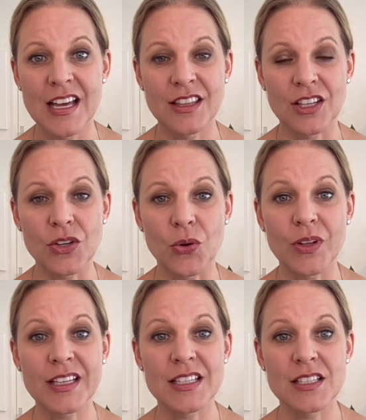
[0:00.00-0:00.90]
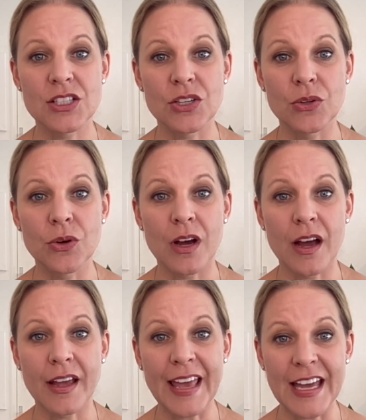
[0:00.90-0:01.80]
the goal is to
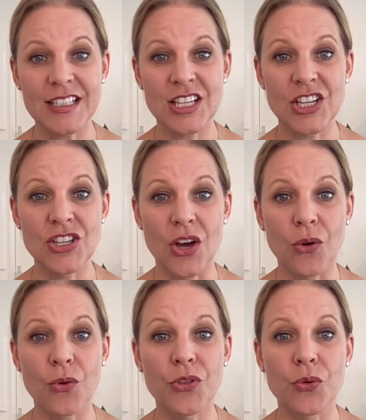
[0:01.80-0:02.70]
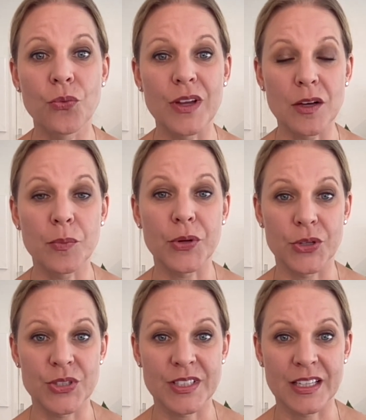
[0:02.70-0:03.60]
get to know the real
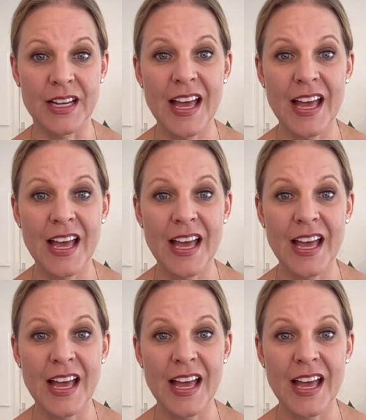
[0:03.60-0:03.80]
person.